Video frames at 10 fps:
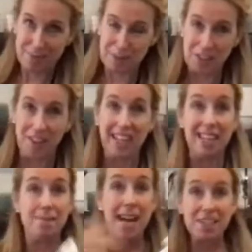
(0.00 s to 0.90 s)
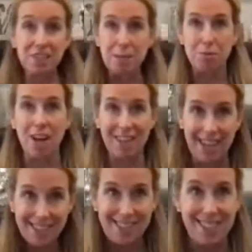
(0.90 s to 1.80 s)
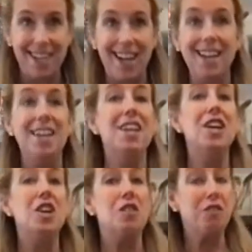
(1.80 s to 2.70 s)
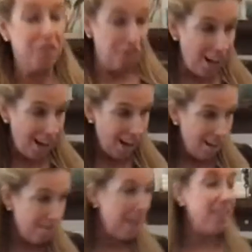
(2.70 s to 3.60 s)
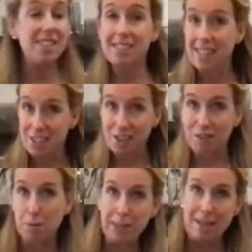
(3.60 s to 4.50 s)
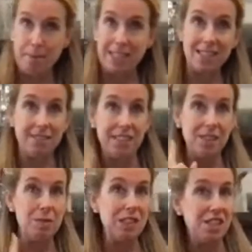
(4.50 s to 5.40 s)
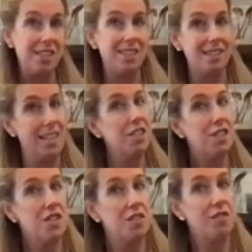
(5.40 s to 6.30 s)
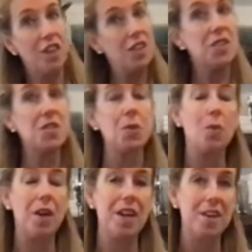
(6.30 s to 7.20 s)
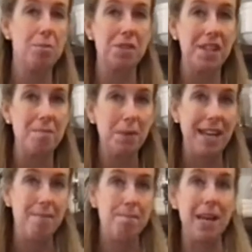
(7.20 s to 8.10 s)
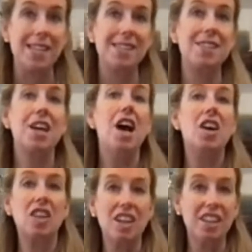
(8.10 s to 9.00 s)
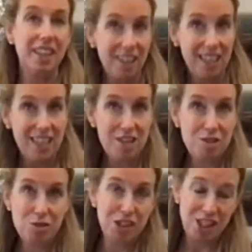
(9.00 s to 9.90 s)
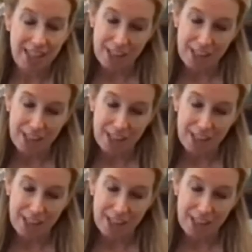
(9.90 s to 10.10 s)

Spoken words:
Missouri. And I'm actually broadcasting today from the Center for Plant-Based Living, which is the nation's first 100% plant-based culinary and nutrition